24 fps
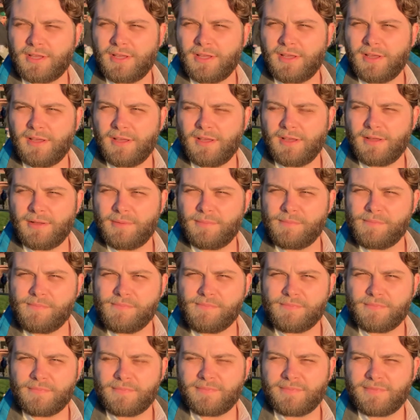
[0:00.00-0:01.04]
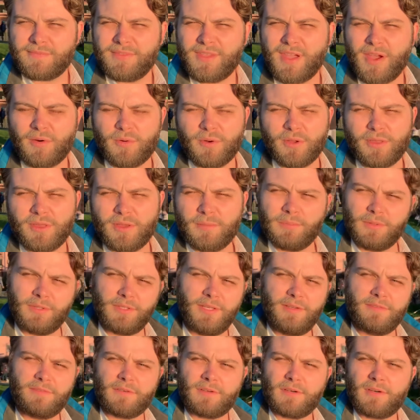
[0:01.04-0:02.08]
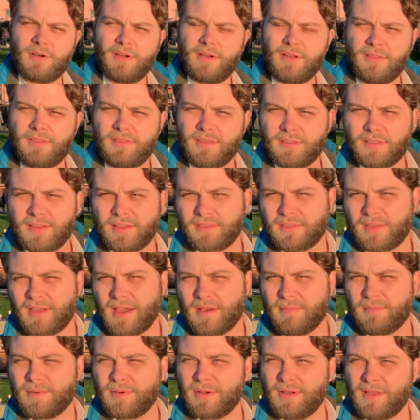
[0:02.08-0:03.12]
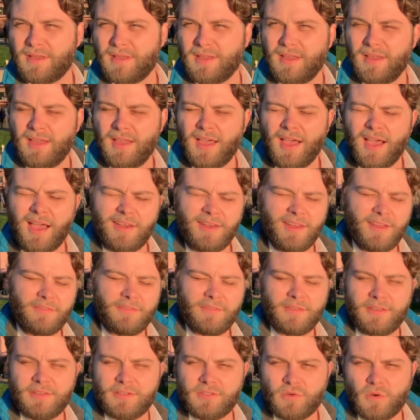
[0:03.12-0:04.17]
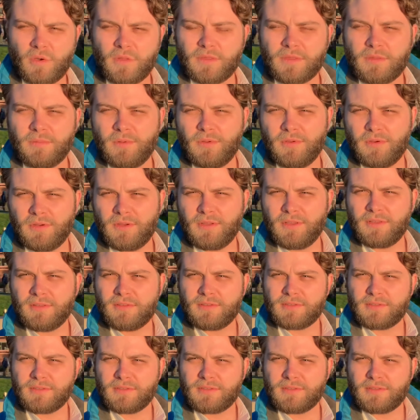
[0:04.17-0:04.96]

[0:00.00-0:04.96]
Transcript: Not really a believer or anything like that, but I definitely enjoy the community.